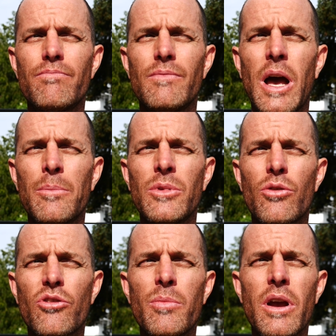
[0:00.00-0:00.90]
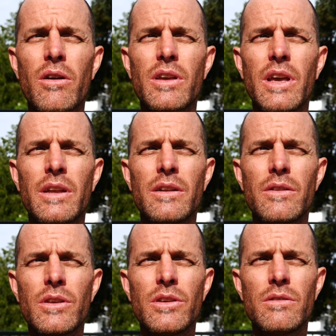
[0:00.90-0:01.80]
I'm North American.
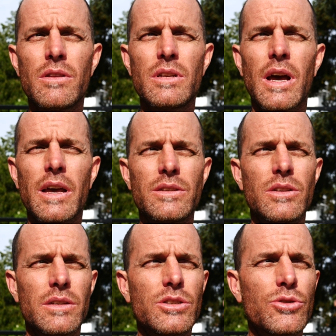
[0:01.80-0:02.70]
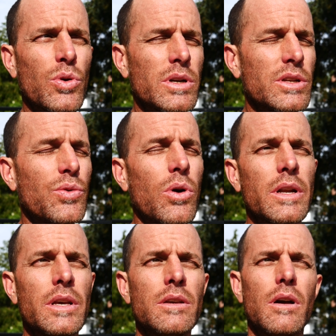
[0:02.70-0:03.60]
It's
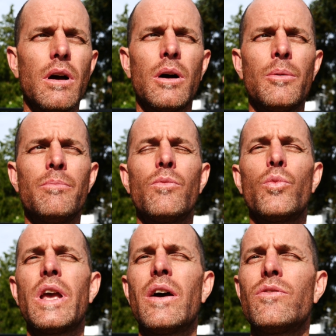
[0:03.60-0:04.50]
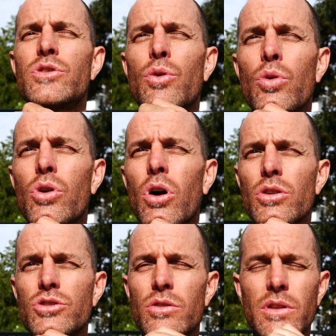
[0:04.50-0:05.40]
2020. We have this whole
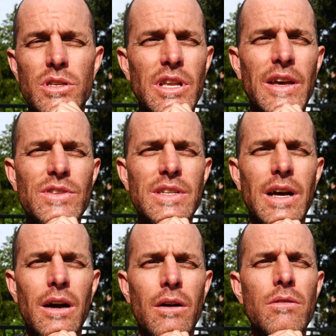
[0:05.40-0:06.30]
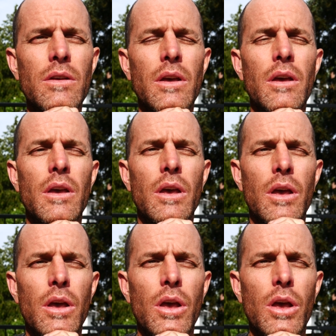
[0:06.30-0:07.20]
culture, this lifestyle.
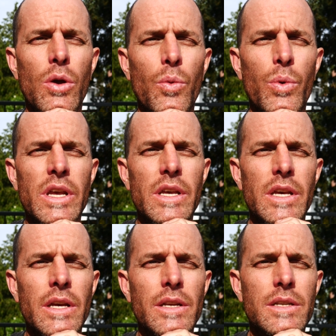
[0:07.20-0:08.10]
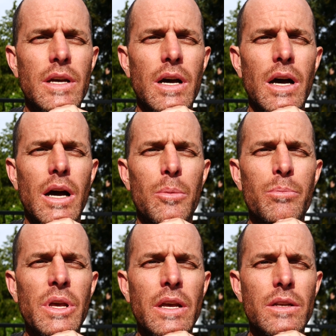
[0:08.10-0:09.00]
We eat
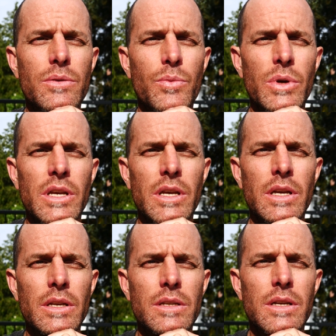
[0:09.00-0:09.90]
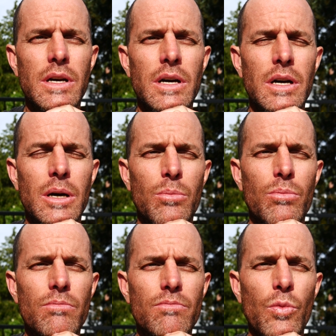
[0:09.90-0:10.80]
meat, we eat
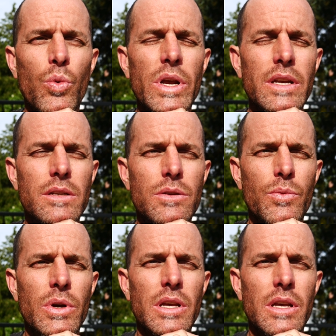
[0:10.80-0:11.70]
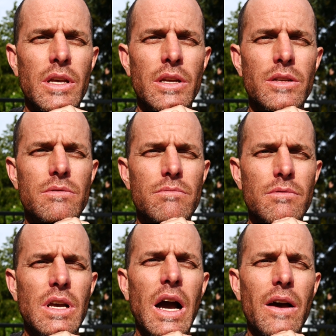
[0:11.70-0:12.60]
wheat, we eat
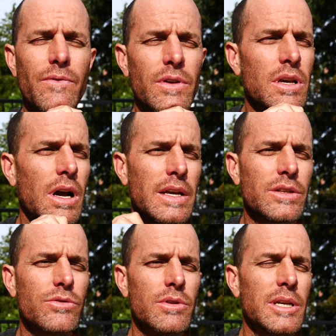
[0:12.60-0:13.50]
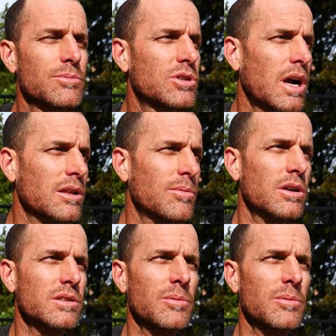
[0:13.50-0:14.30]
coffee, ice cream, chocolate bars.